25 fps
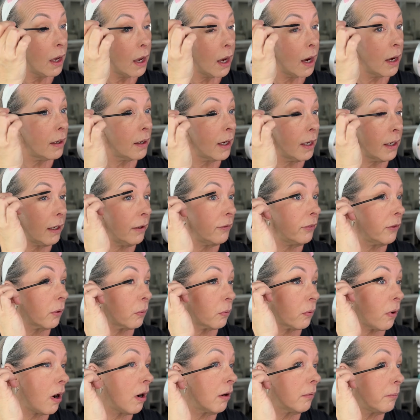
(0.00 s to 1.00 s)
And I got the
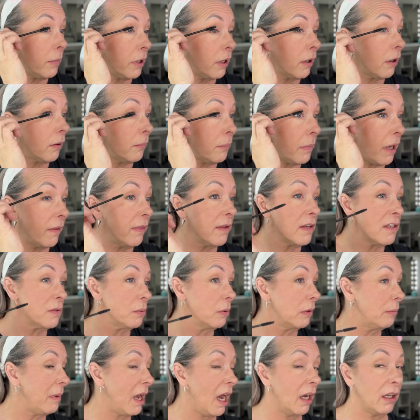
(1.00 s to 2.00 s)
wrong mirror, man. This
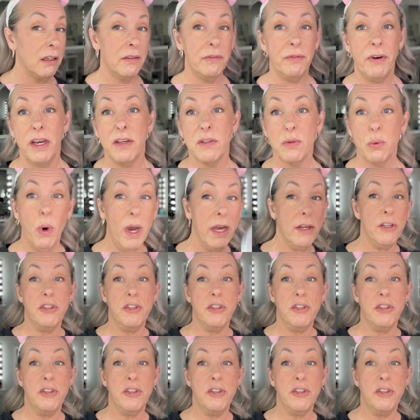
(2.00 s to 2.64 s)
one magnifies way